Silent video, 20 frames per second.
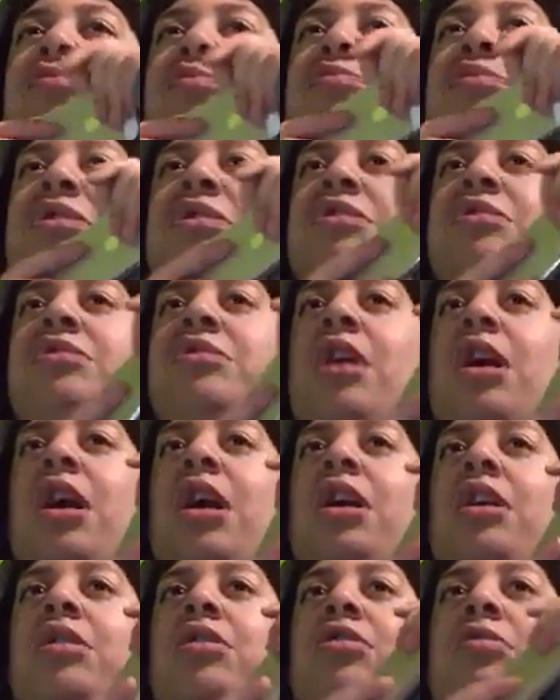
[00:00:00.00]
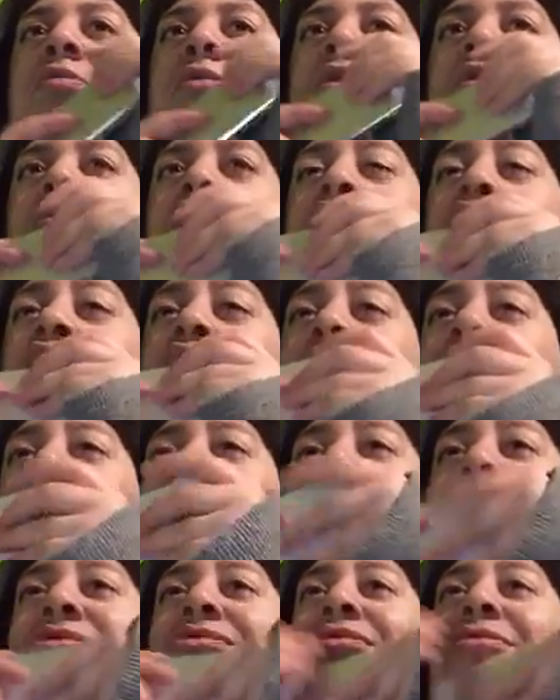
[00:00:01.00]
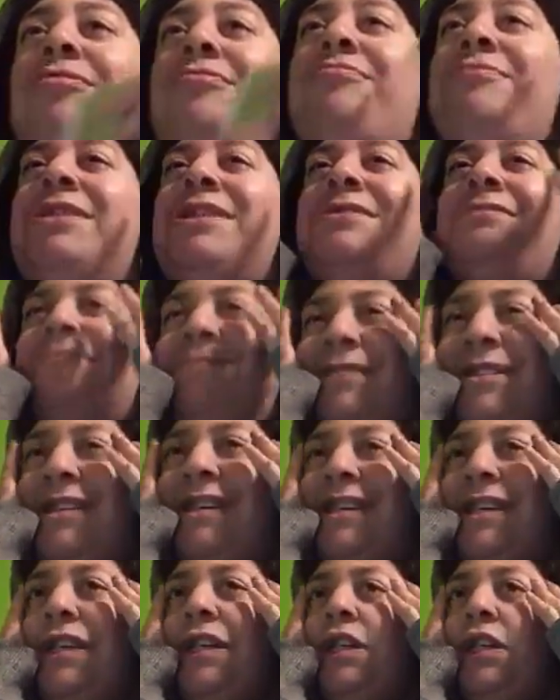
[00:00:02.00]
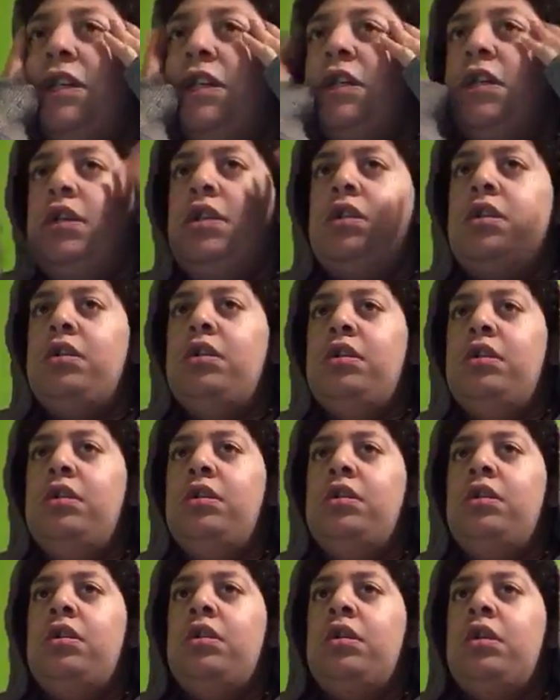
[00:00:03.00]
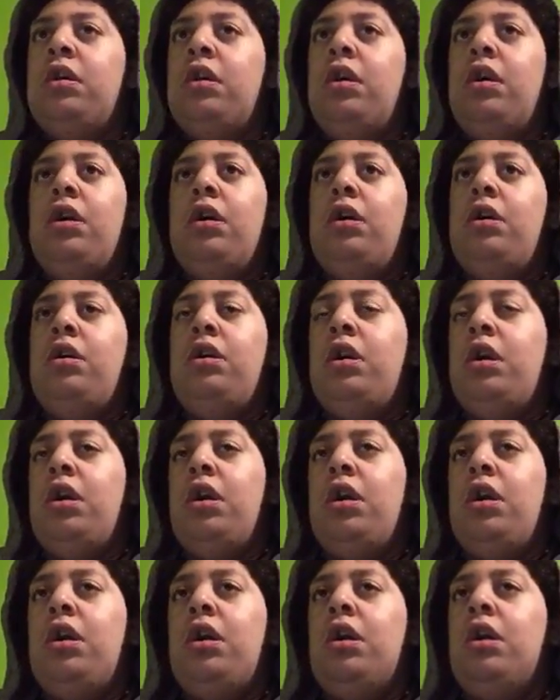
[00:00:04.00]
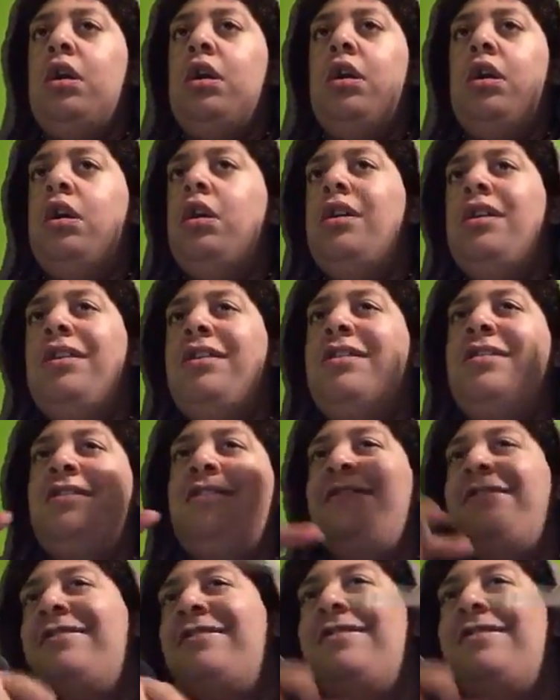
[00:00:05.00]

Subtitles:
we're going to talk about what is on my mind. Yay!